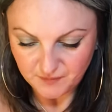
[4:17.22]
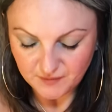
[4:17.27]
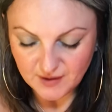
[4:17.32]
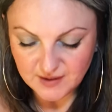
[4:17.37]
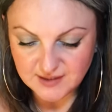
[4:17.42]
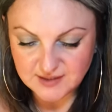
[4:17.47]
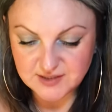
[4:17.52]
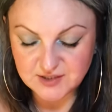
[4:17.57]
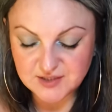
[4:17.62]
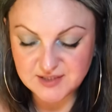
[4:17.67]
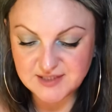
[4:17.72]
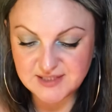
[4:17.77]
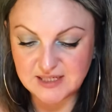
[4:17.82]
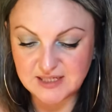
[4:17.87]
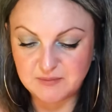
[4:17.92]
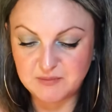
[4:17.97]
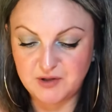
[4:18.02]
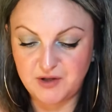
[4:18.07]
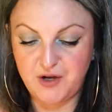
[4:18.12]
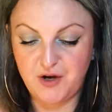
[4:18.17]
It does
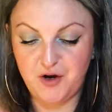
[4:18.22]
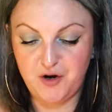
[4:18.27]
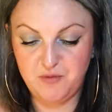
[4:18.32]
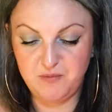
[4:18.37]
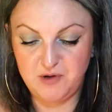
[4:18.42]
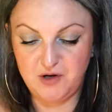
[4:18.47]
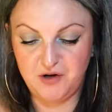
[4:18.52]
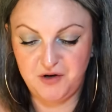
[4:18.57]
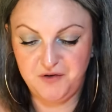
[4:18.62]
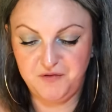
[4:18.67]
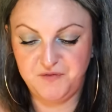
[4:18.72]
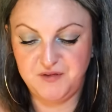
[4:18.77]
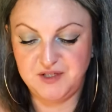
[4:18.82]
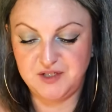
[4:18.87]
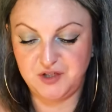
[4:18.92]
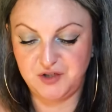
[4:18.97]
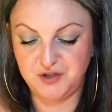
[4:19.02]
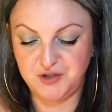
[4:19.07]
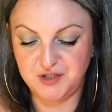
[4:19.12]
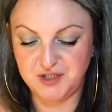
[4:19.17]
seem like home life is
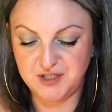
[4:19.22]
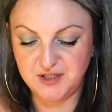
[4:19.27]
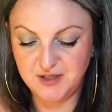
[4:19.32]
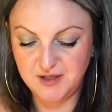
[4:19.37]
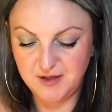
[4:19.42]
good.